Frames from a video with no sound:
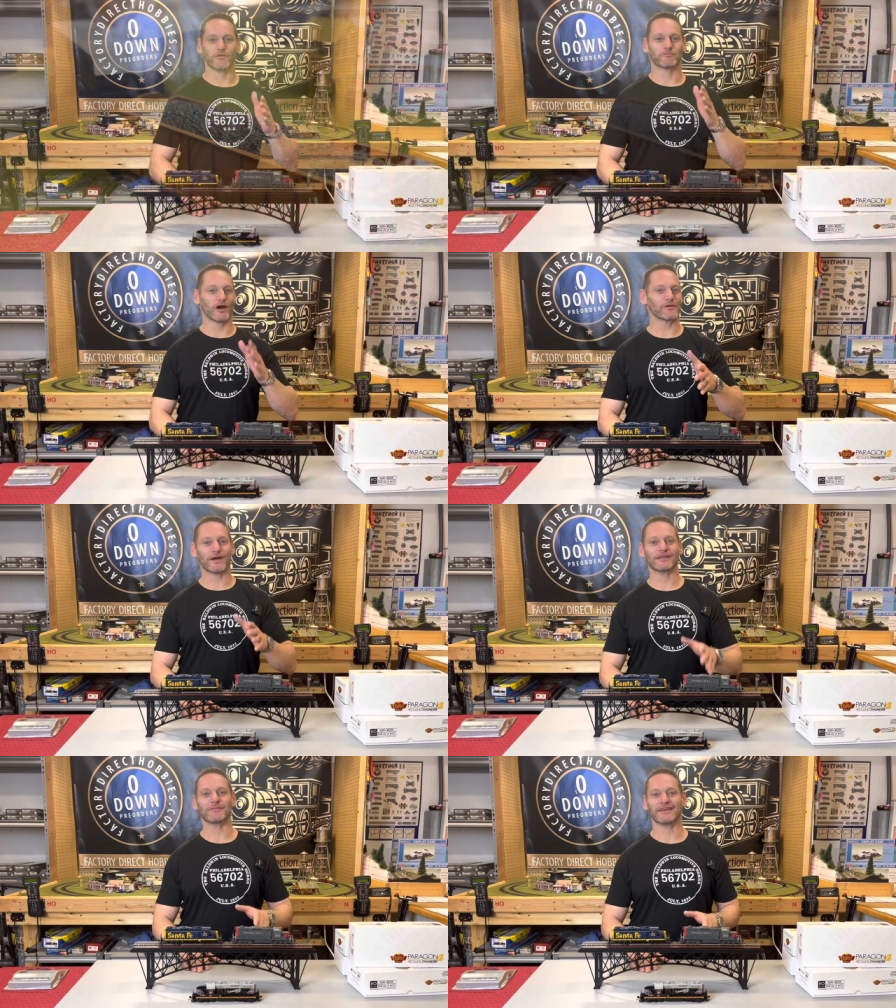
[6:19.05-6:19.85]
Broadway
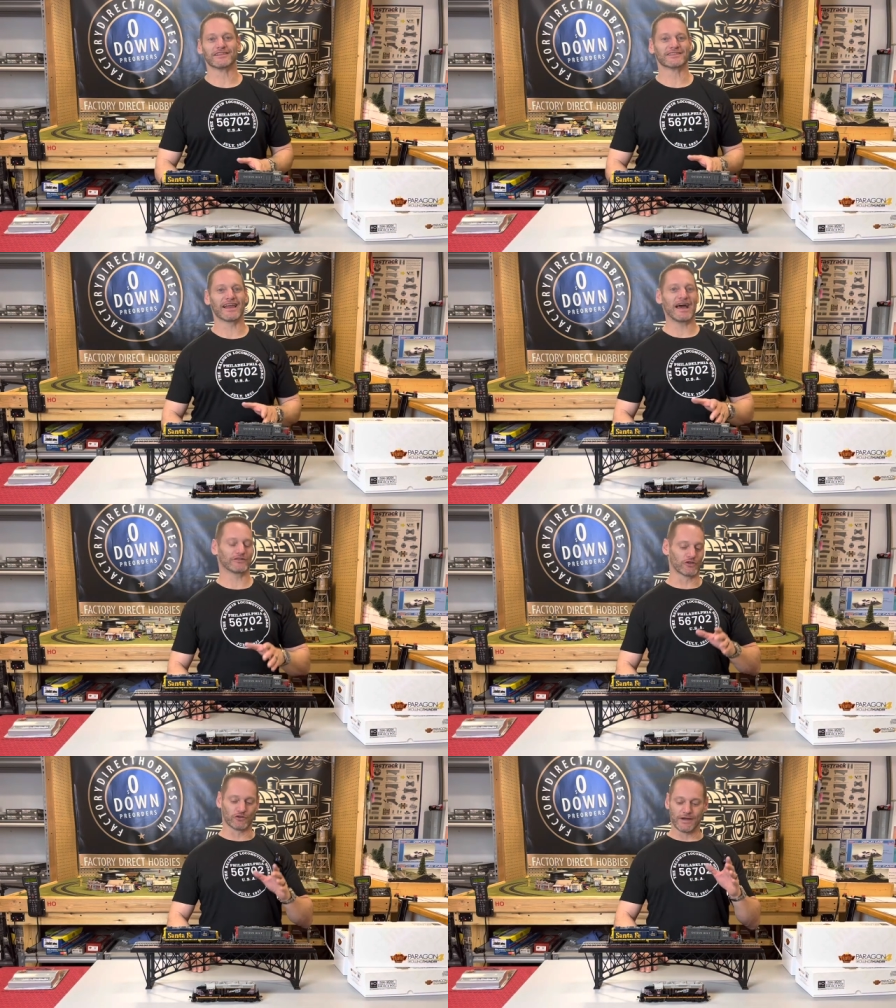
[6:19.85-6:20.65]
Limited set out to
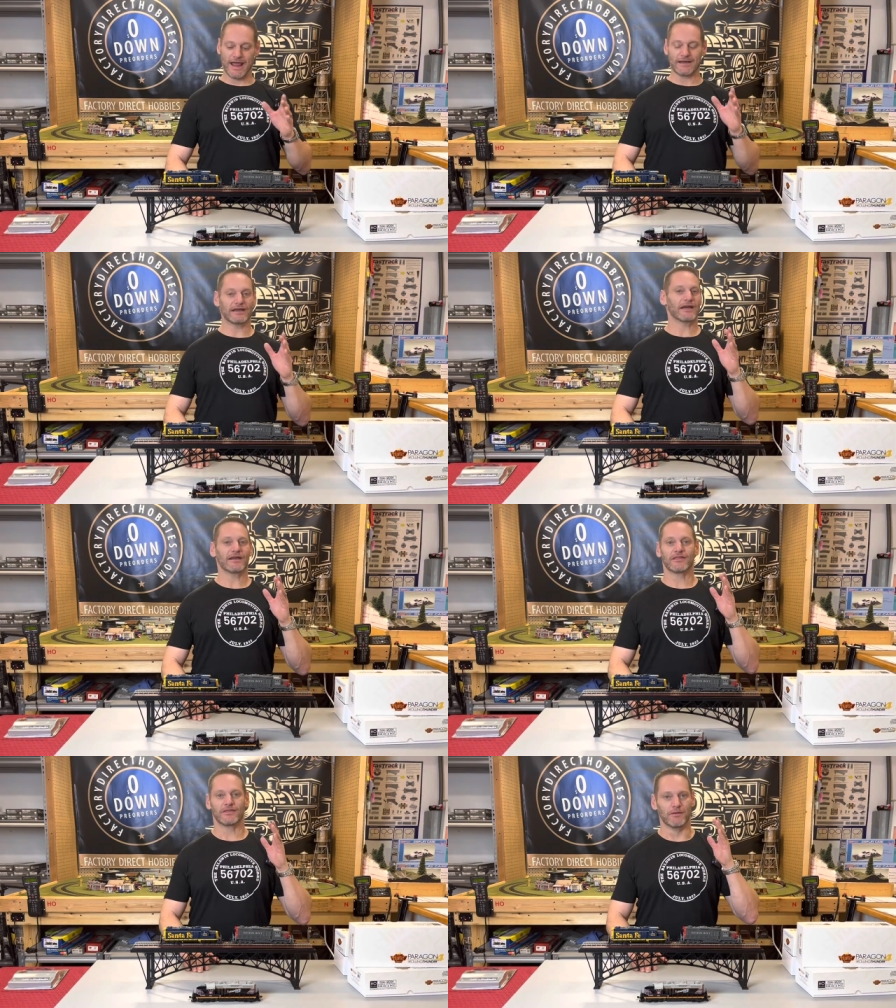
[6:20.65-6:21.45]
create
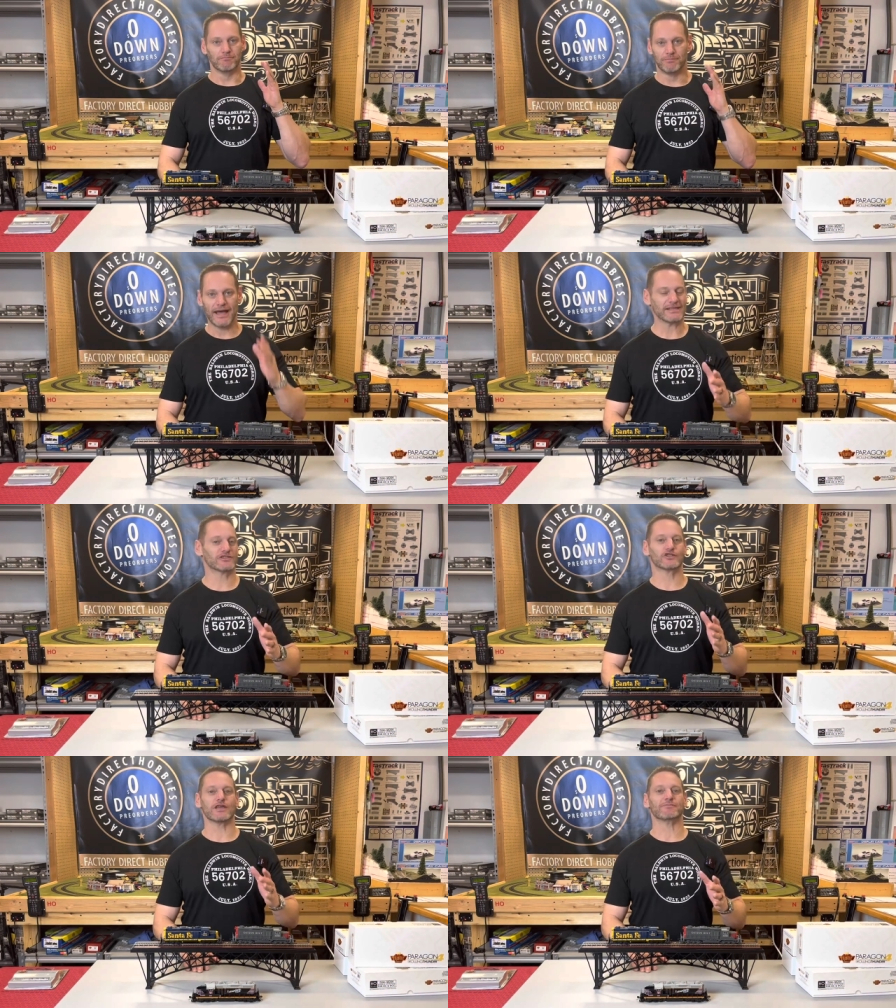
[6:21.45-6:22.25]
the best
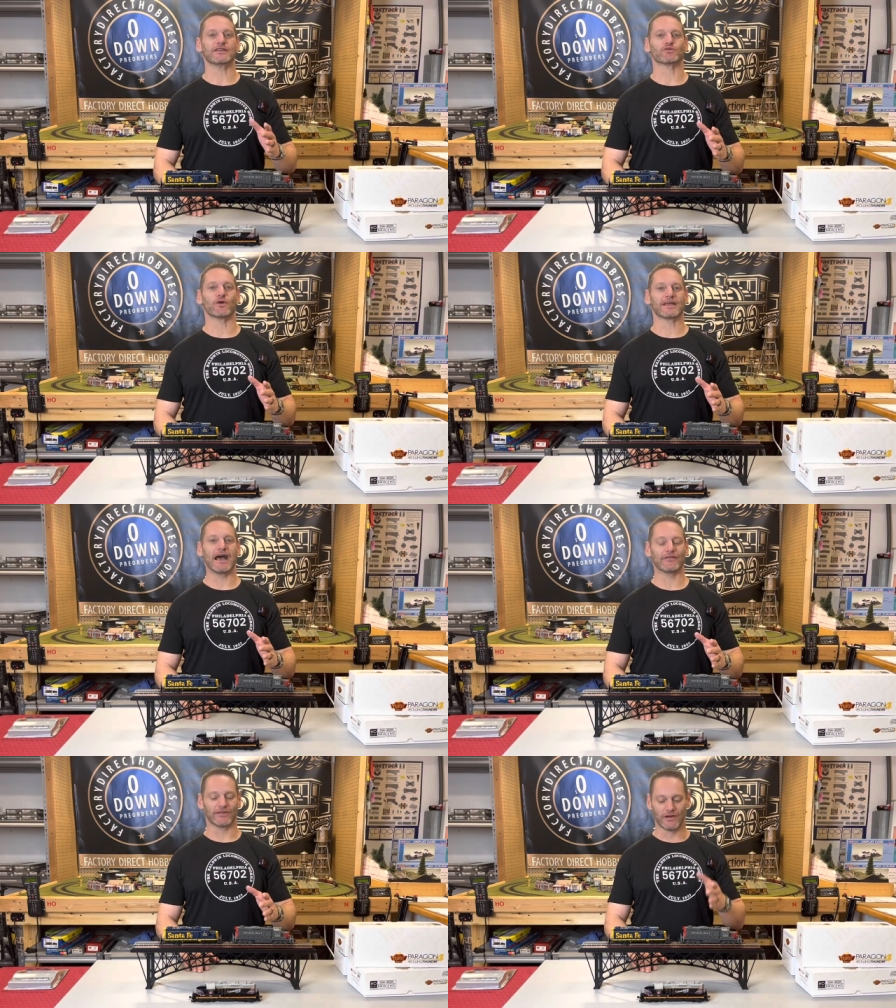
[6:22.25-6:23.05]
GP20
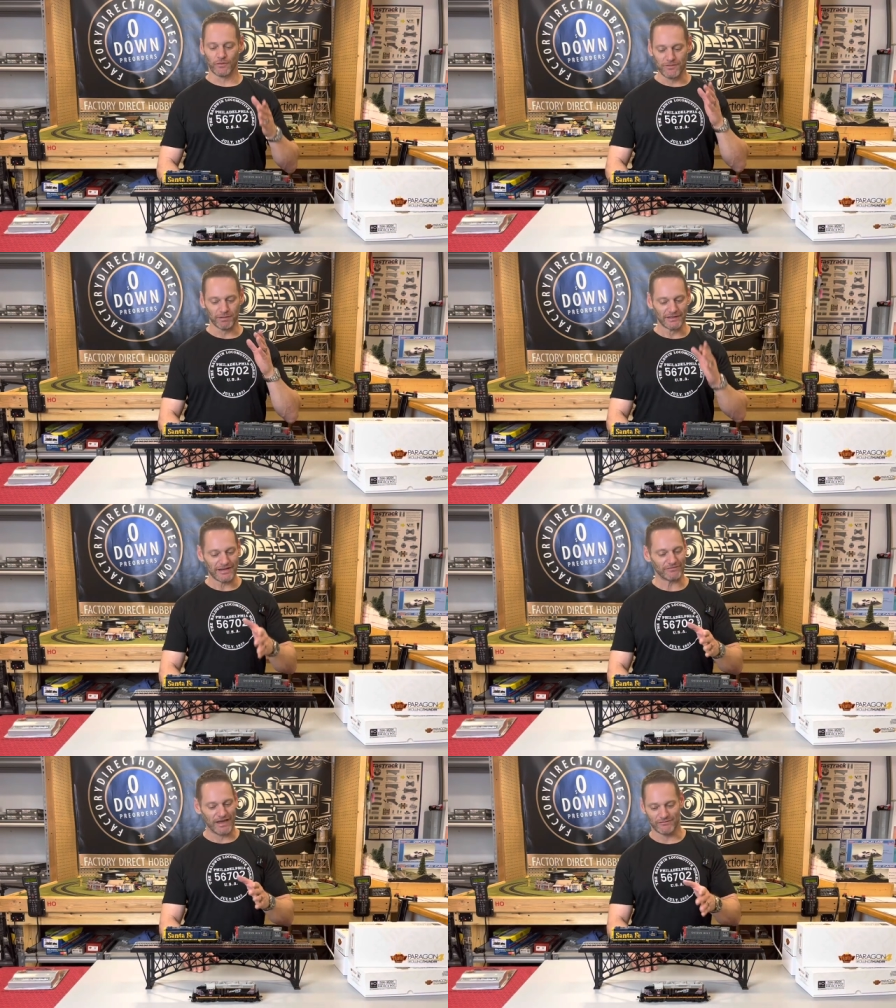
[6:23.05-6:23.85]
out there. We
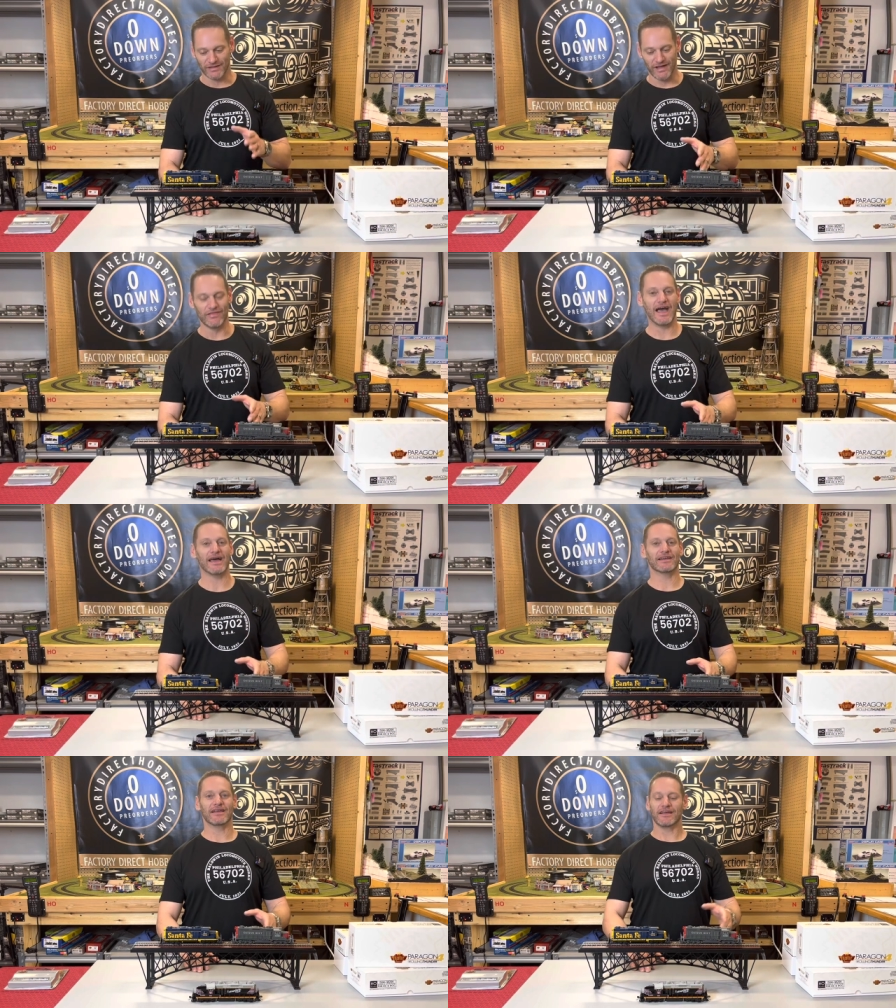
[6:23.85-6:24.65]
believe they've done that.